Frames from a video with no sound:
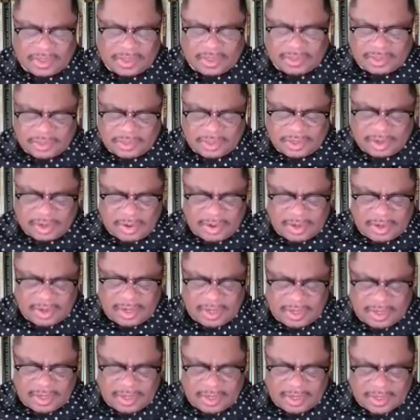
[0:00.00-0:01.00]

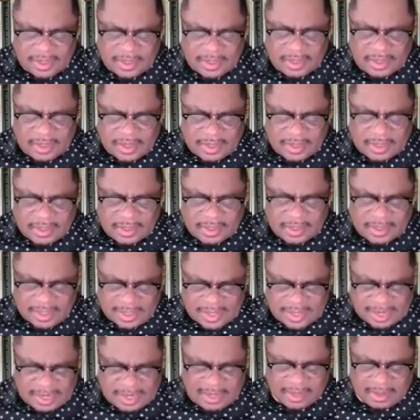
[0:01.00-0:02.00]
concerning
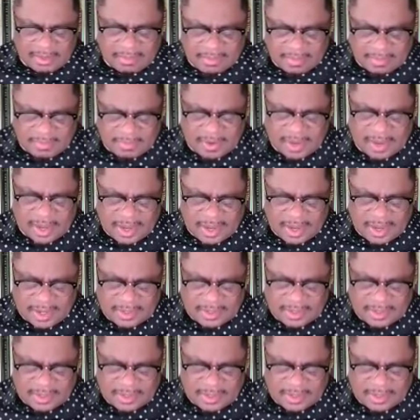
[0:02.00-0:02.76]
the kingdom of God.